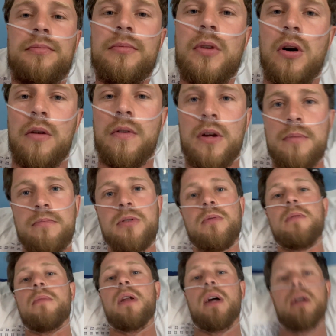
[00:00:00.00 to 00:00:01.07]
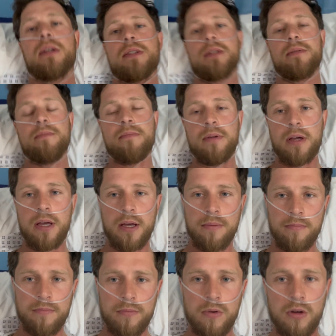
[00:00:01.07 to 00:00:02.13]
of like between my lungs, but
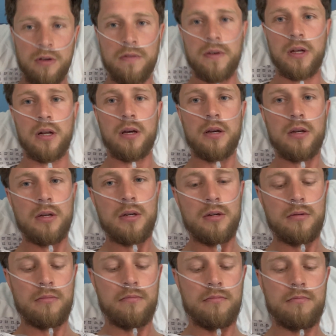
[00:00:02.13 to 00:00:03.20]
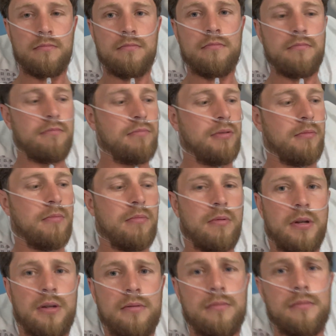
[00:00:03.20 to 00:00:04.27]
I feel it probably